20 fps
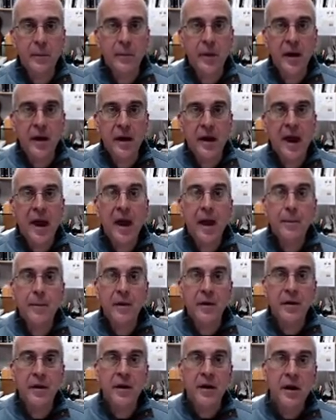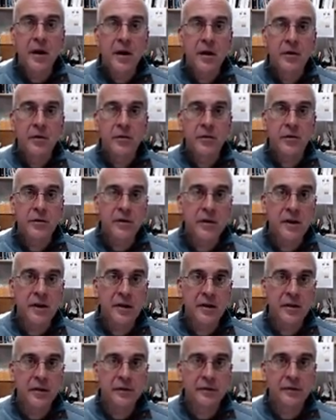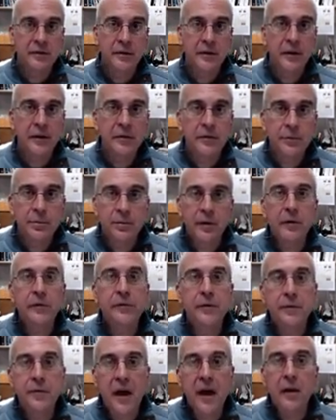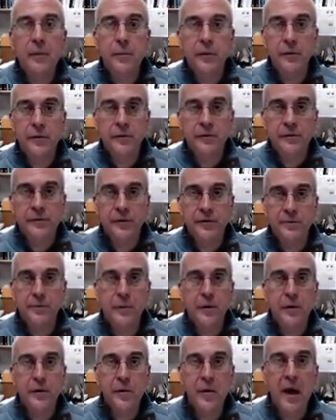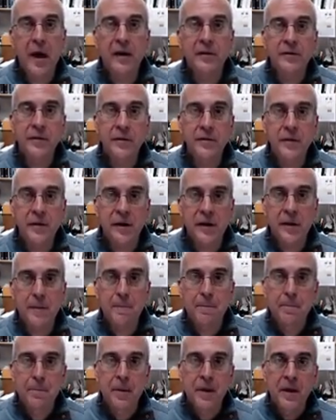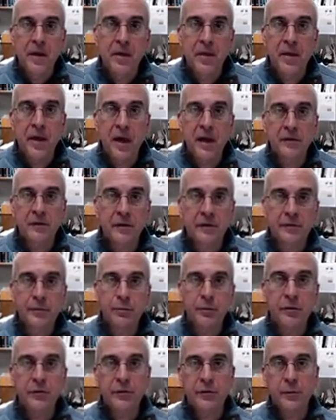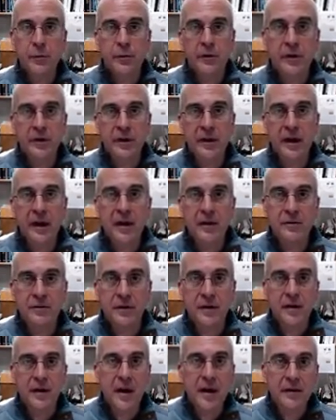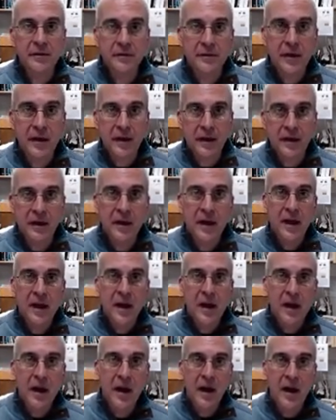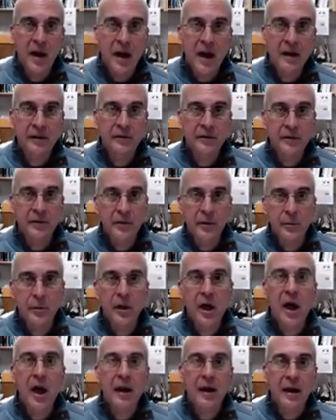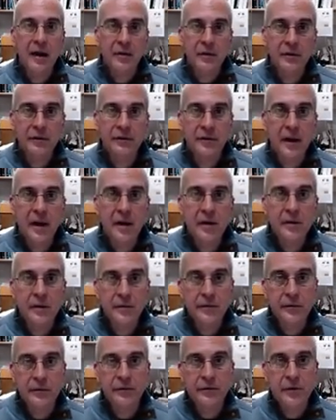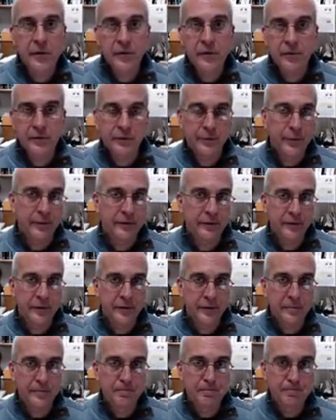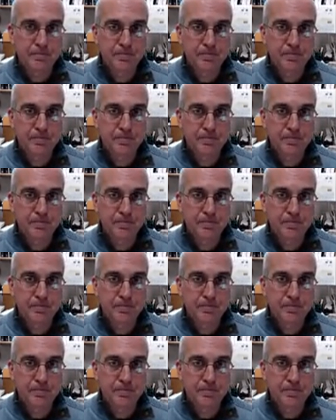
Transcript: that might happen during this explosive outburst of motor activity that a sprinter would engage in as they exit the block at the sound of the starter's pistol.